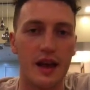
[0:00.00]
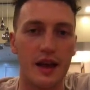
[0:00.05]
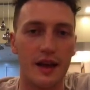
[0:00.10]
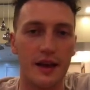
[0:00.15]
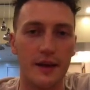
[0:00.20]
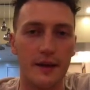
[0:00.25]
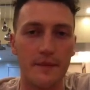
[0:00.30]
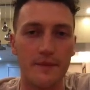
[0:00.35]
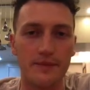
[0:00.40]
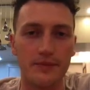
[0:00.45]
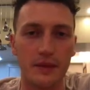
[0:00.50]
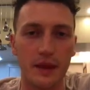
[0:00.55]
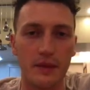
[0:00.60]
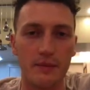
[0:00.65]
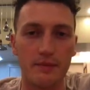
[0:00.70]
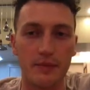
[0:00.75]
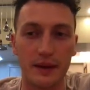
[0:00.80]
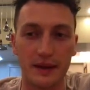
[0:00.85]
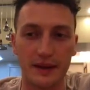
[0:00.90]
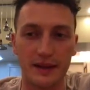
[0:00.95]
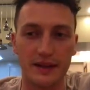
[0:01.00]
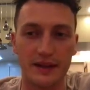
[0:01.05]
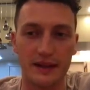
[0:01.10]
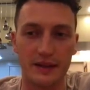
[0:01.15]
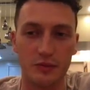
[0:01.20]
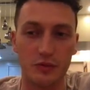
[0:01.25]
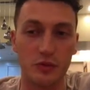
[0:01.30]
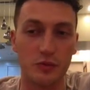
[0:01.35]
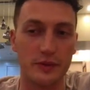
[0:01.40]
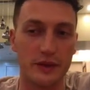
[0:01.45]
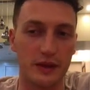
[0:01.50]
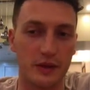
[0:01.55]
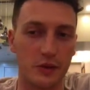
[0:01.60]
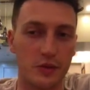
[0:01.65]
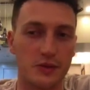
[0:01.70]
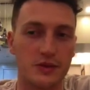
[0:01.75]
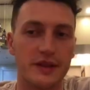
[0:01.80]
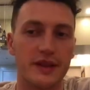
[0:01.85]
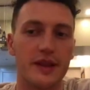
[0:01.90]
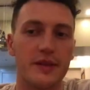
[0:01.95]
but it will be
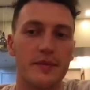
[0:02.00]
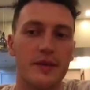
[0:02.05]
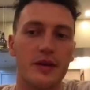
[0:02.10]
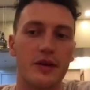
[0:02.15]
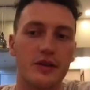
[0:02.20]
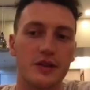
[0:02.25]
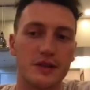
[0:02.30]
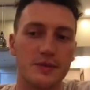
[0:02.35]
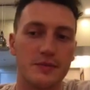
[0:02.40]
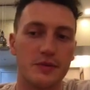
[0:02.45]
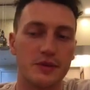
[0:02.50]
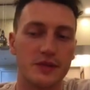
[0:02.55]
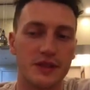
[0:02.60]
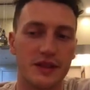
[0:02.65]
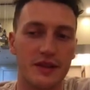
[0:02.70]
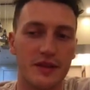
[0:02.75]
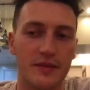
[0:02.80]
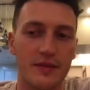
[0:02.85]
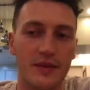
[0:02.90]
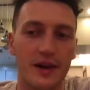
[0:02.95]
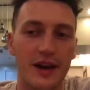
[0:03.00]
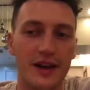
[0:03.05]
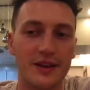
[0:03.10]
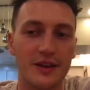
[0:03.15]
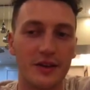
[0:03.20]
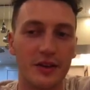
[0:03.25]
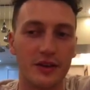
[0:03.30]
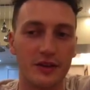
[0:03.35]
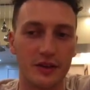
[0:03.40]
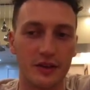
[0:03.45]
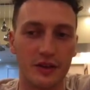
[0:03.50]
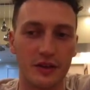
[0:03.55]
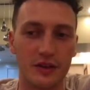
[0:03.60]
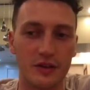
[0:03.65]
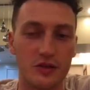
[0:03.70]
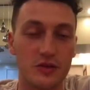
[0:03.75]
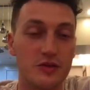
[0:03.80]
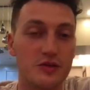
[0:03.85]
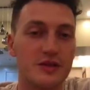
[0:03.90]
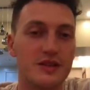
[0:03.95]
close to that amount because most of them are not
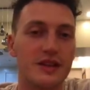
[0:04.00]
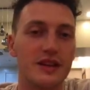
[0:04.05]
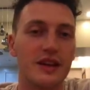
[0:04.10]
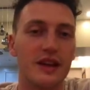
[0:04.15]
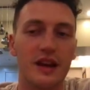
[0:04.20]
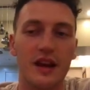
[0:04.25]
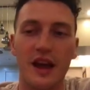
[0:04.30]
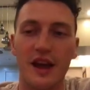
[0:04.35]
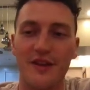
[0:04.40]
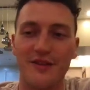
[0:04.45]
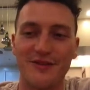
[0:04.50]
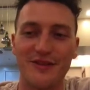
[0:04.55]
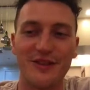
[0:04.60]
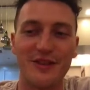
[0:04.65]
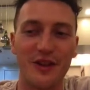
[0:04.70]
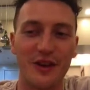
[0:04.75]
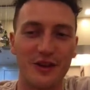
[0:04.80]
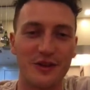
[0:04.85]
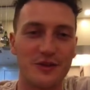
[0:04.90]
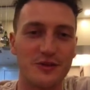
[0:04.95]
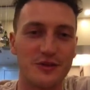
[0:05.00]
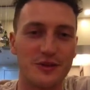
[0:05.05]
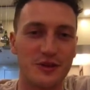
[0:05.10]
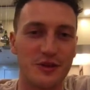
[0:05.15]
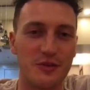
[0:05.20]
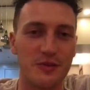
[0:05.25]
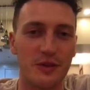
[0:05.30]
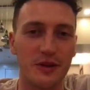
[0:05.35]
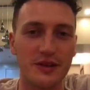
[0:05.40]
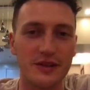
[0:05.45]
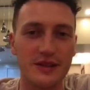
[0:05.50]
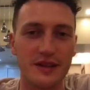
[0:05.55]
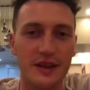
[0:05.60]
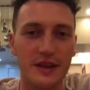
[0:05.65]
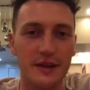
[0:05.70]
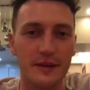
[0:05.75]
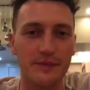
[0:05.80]
used, have not used coupons.